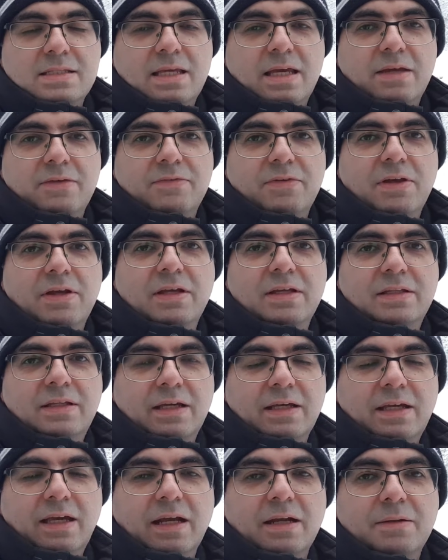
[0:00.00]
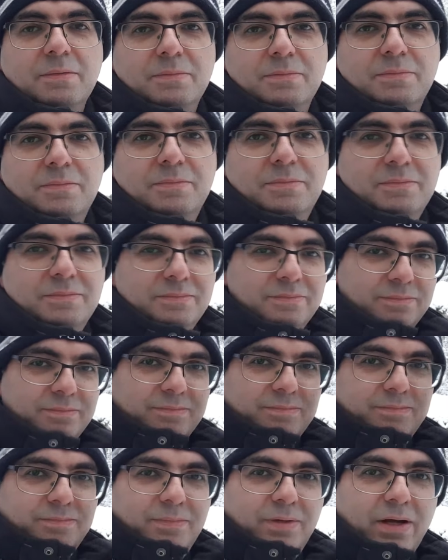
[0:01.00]
safe, take care,
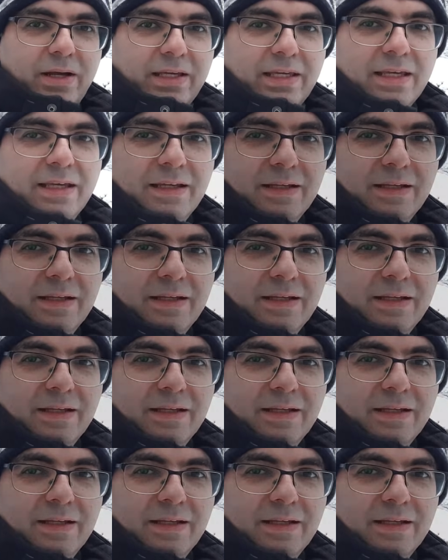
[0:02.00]
bye.